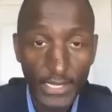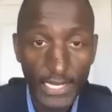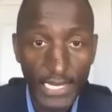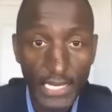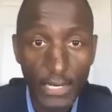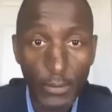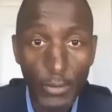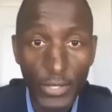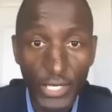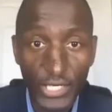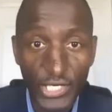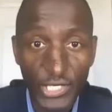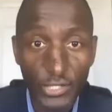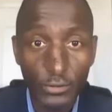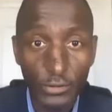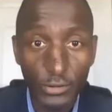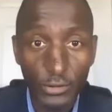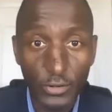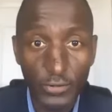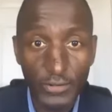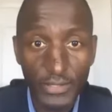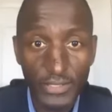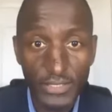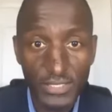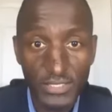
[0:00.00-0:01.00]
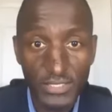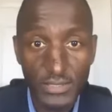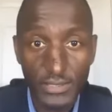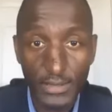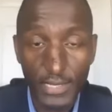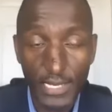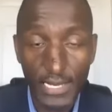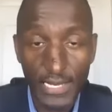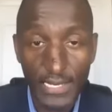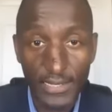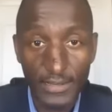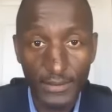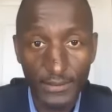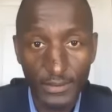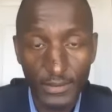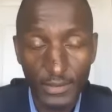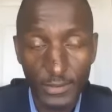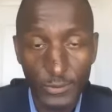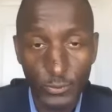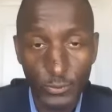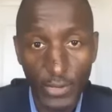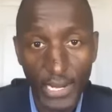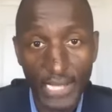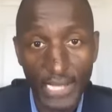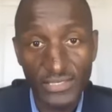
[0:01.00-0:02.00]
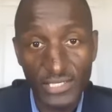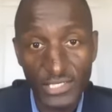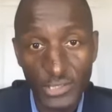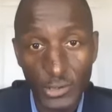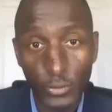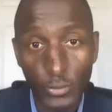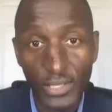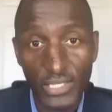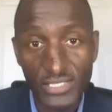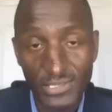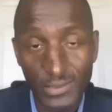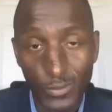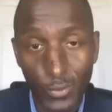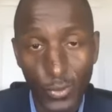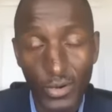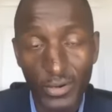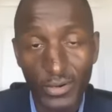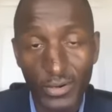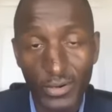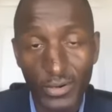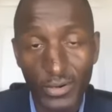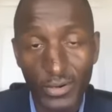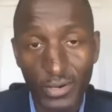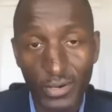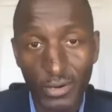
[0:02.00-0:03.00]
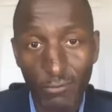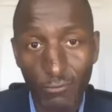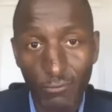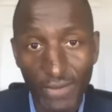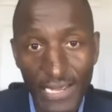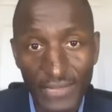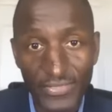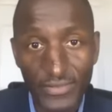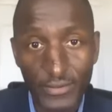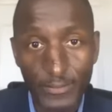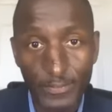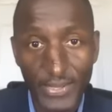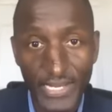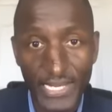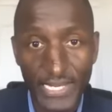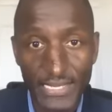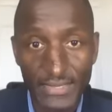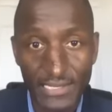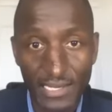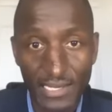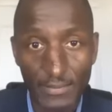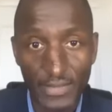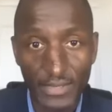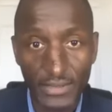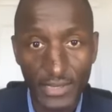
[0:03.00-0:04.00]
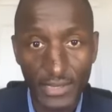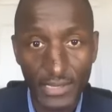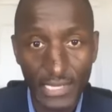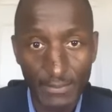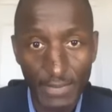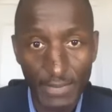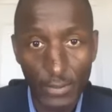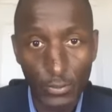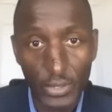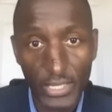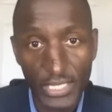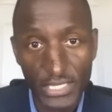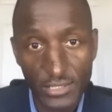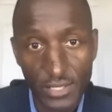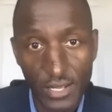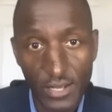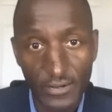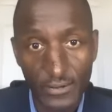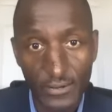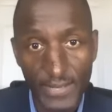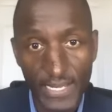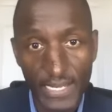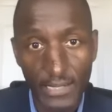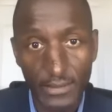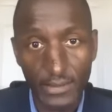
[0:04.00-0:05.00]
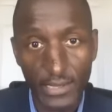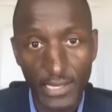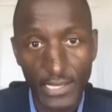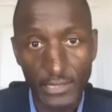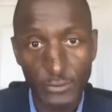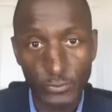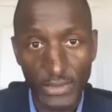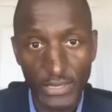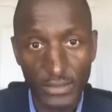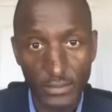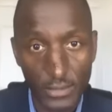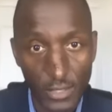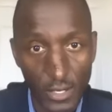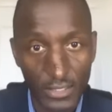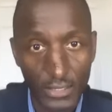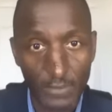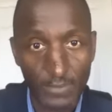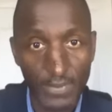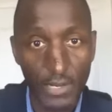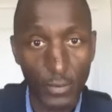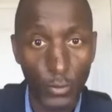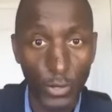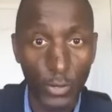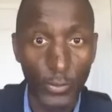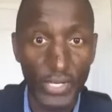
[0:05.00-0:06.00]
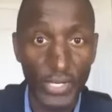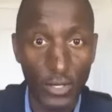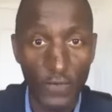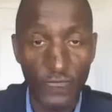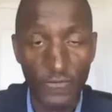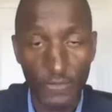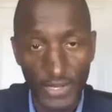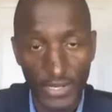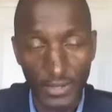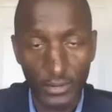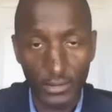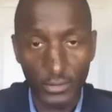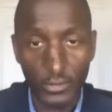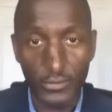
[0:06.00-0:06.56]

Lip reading: I want to cue Lawrence because we're actually doing some work around the pandemic that he may want to talk about. Talk about where we go from here. Lawrence?